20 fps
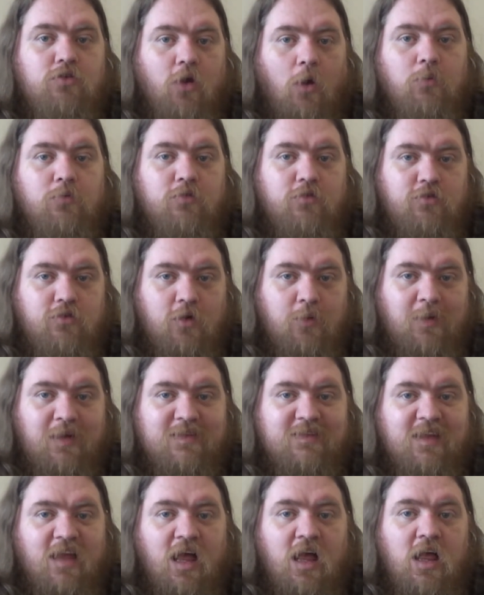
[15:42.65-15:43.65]
don't do
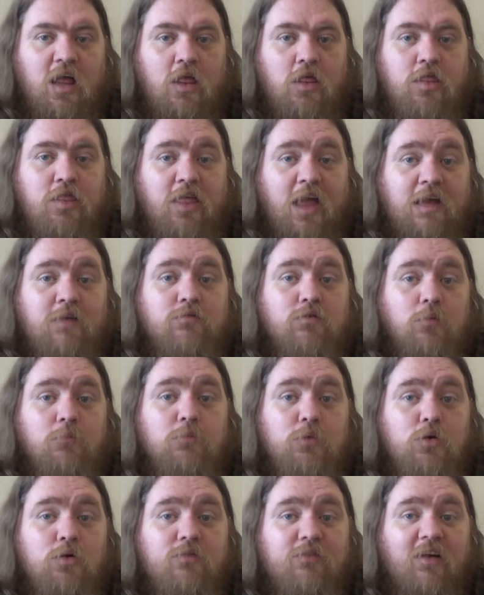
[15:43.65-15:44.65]
it," they
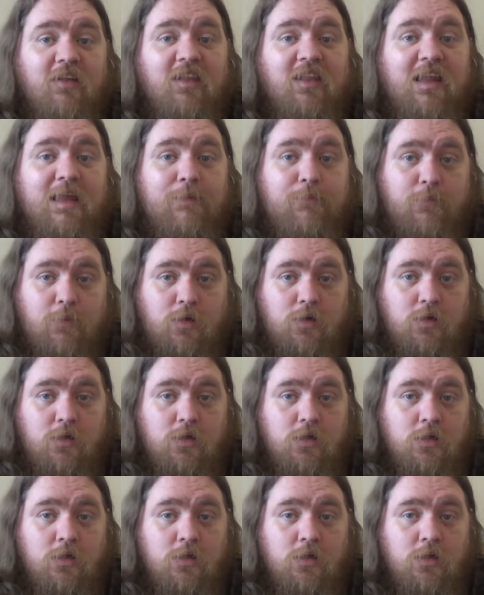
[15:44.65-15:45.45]
remove a limb.